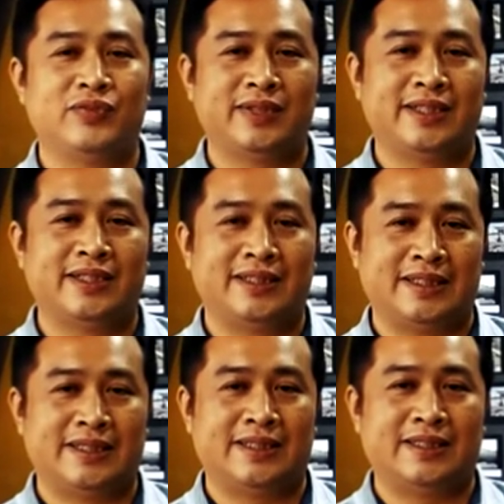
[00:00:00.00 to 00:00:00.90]
user
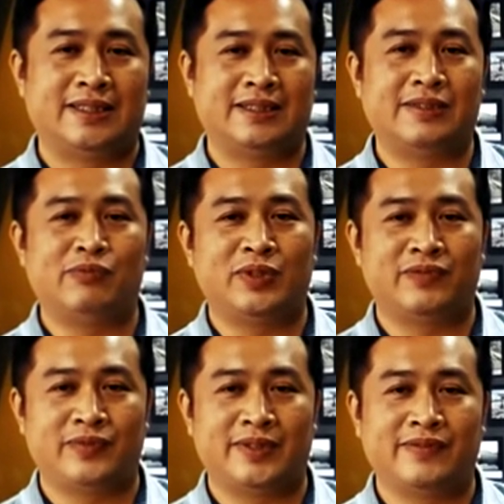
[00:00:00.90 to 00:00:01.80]
input, maybe
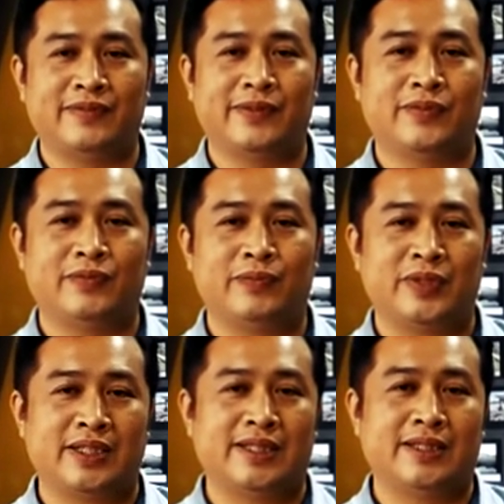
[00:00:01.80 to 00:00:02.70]
from a
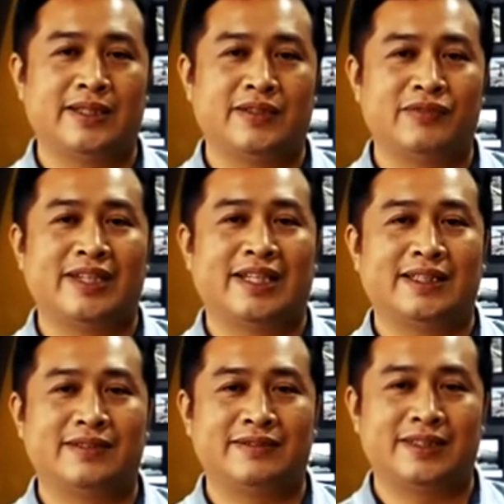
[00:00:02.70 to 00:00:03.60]
form or from a
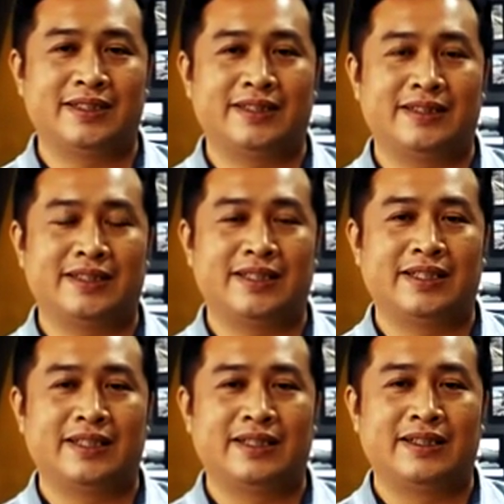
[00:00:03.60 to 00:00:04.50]
survey
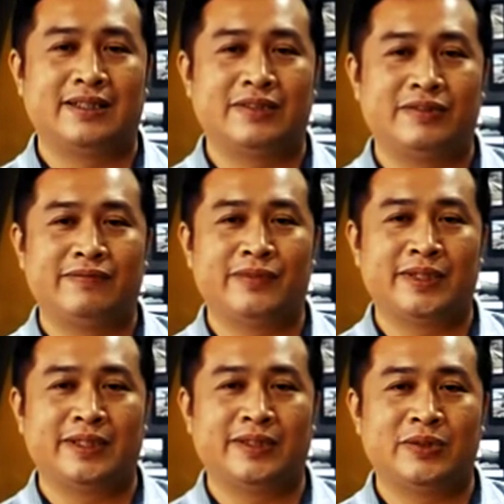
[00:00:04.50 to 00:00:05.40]
that you
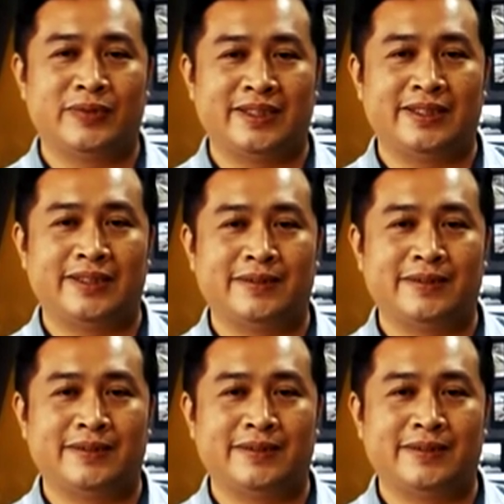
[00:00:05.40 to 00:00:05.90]
have been doing.